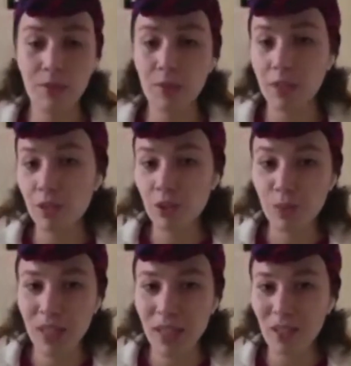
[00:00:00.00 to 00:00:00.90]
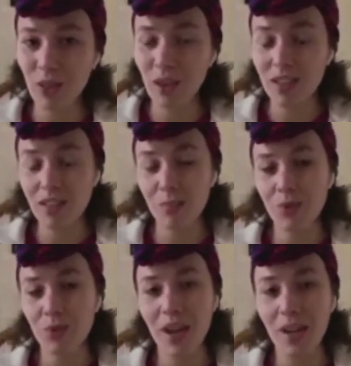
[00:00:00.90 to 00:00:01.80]
to my YouTube channel, go ahead and
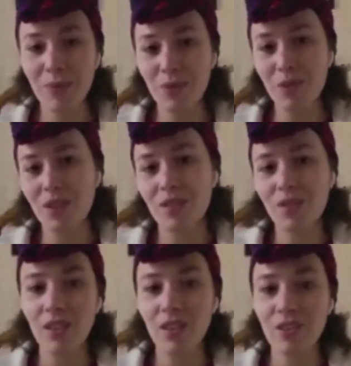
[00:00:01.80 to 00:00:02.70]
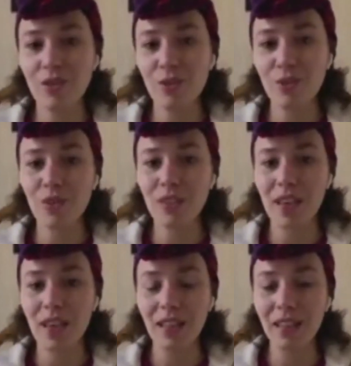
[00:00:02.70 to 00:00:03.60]
subscribe so that you can also
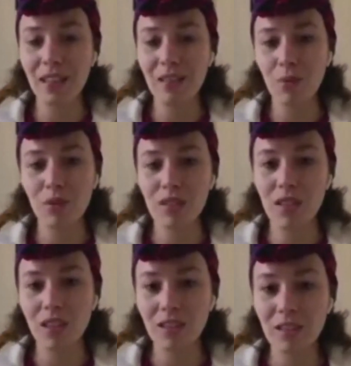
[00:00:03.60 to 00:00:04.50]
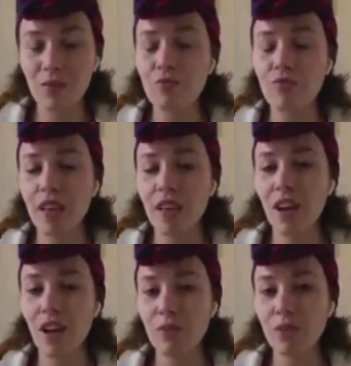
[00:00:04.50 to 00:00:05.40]
get any bonus content that
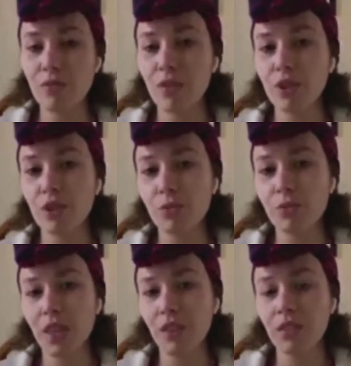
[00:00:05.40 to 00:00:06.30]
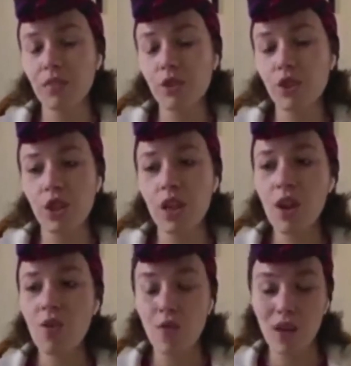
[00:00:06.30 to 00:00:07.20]
comes through on the YouTube channel in the future.
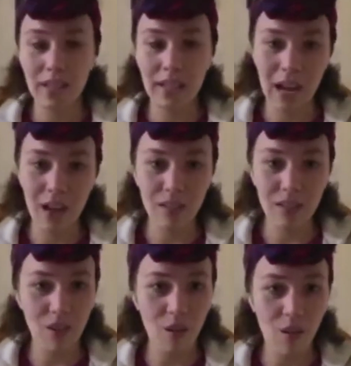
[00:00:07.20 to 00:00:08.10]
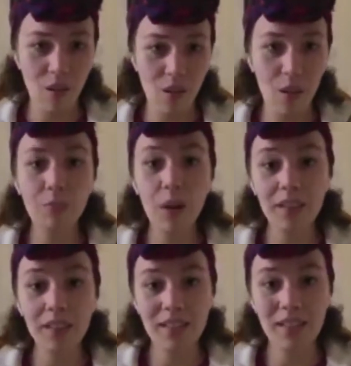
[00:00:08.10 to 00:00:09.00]
Right now, it's all
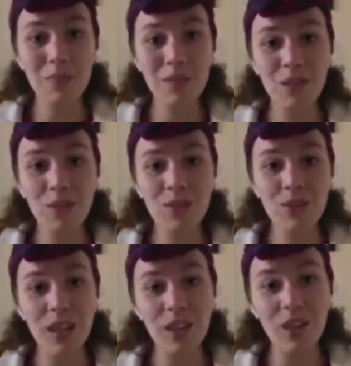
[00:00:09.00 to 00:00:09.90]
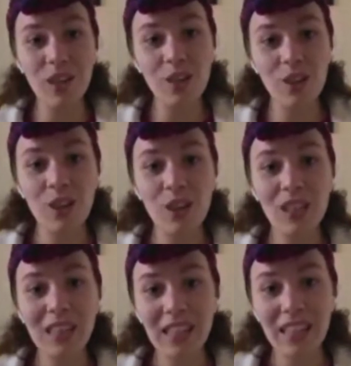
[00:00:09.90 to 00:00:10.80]
podcast episodes that are
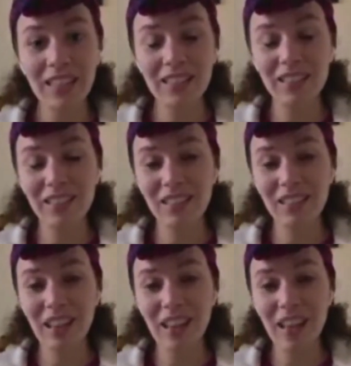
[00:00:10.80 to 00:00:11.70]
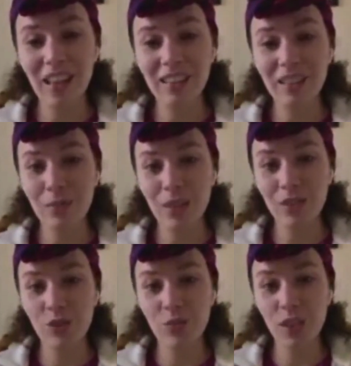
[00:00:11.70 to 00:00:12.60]
linked to my
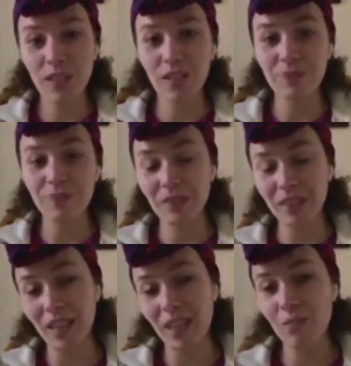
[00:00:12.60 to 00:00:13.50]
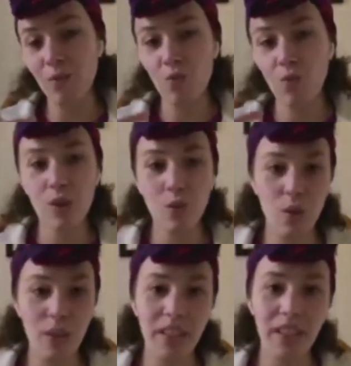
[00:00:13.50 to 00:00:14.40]
YouTube channel that I'm
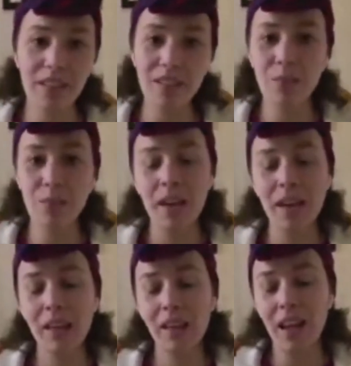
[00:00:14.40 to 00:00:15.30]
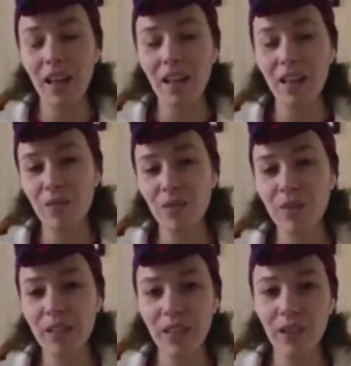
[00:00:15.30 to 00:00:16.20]
recording in this way through
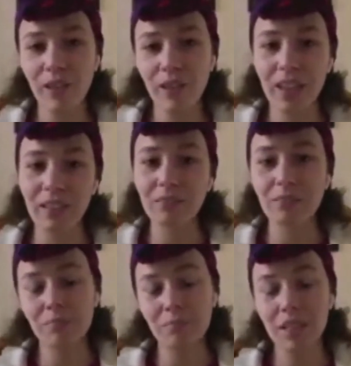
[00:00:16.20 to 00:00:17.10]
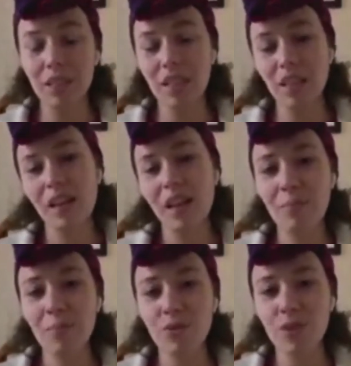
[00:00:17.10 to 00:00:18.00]
video, and then
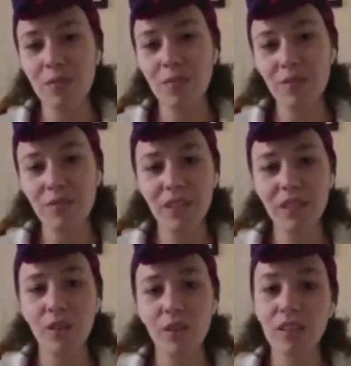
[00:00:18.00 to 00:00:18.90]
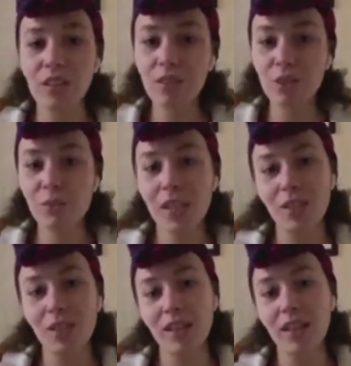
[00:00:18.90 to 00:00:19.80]
using the video on the YouTube
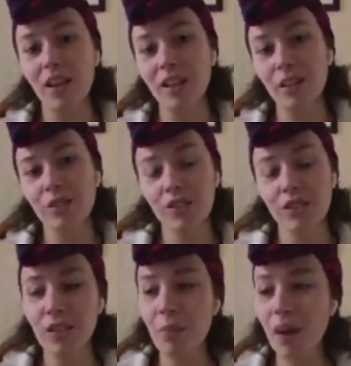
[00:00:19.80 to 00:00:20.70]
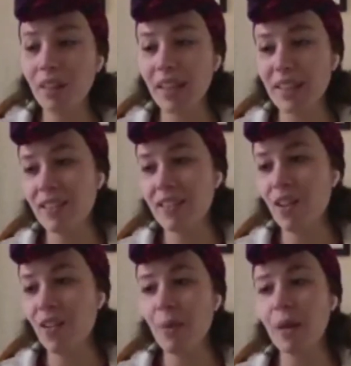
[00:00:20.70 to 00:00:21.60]
channel and the audio just on the podcast
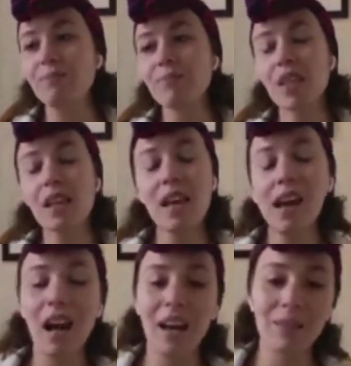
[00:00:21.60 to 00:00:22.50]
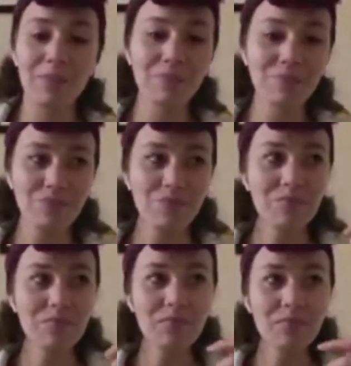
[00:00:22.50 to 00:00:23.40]
itself. But
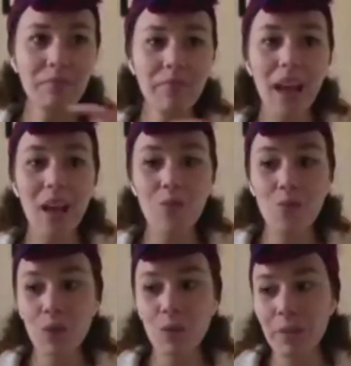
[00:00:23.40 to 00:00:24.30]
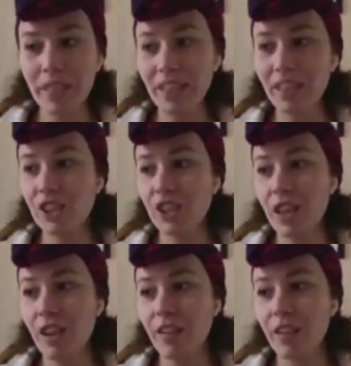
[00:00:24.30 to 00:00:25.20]
I will be
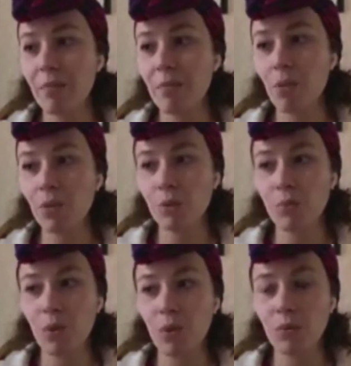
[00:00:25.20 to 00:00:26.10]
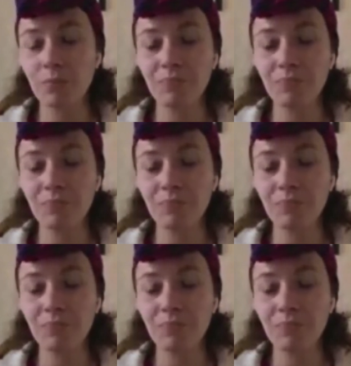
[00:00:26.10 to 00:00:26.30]
sharing multiple